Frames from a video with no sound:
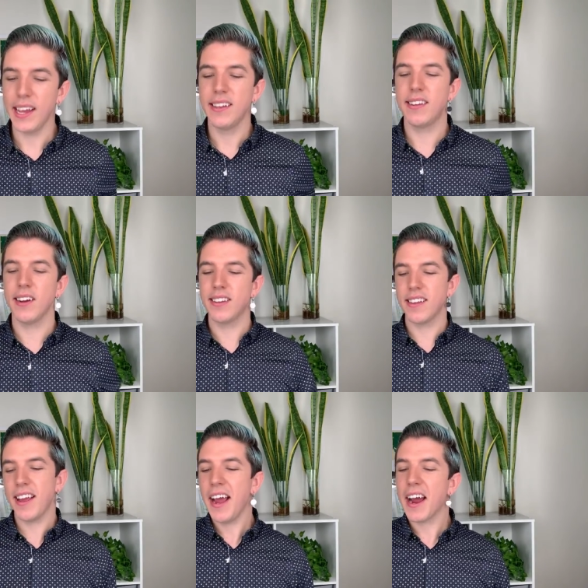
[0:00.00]
Sarah
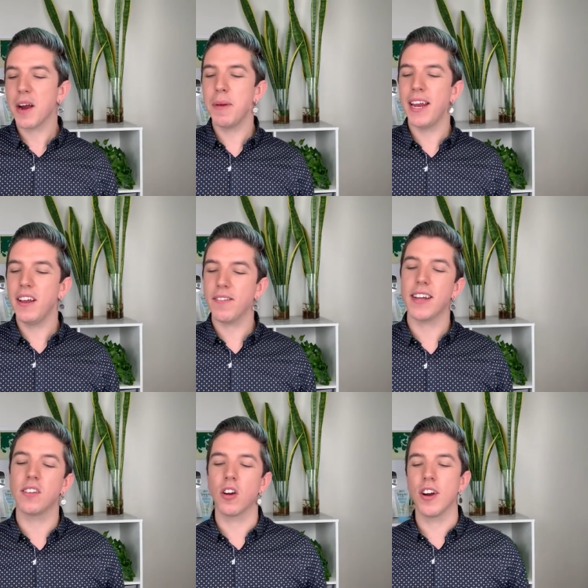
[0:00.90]
says, hey Hyram, any
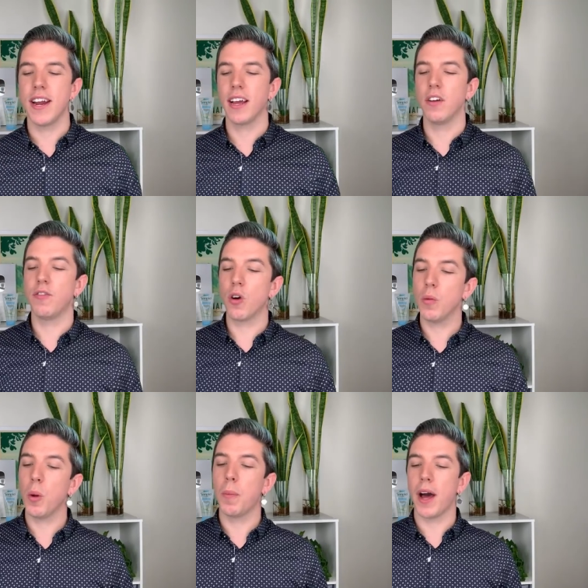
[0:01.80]
advice on creating an
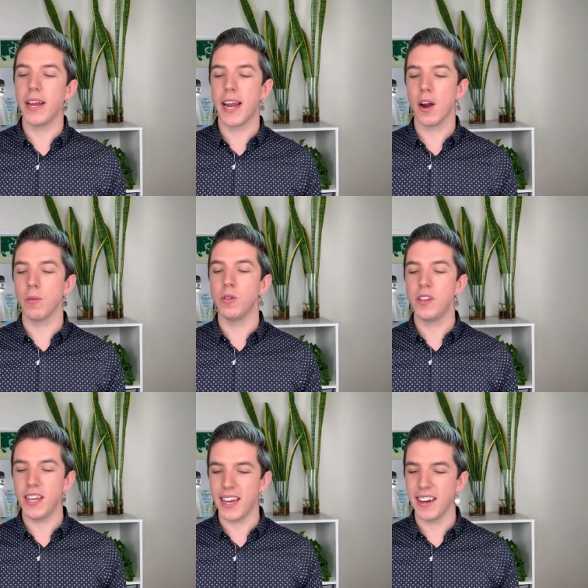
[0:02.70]
affordable body care
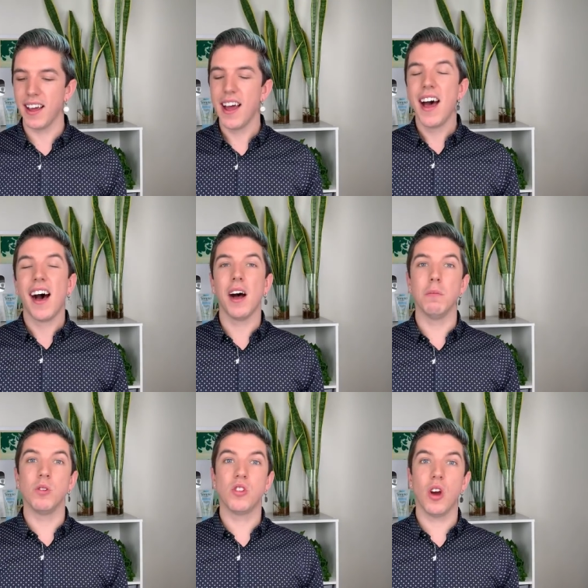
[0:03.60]
routine?
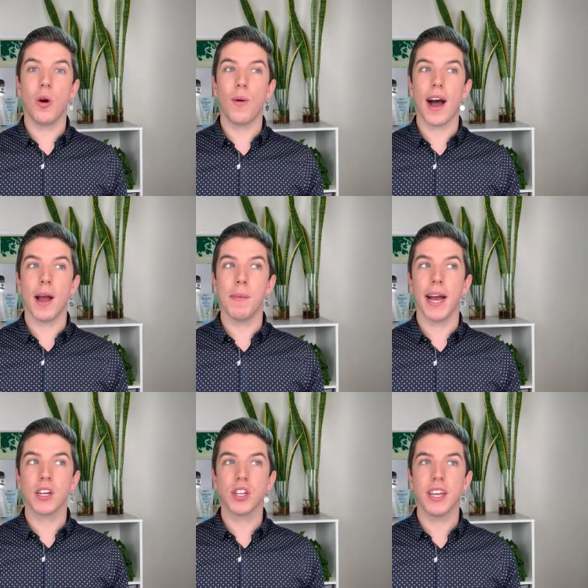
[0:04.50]
Um, so I'm
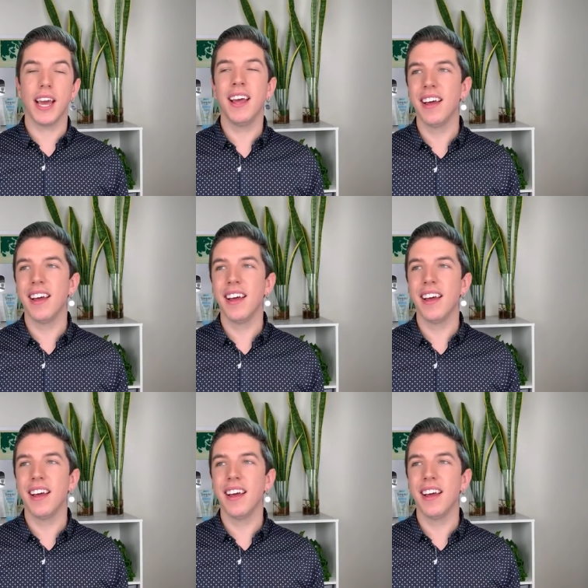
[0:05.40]
actually,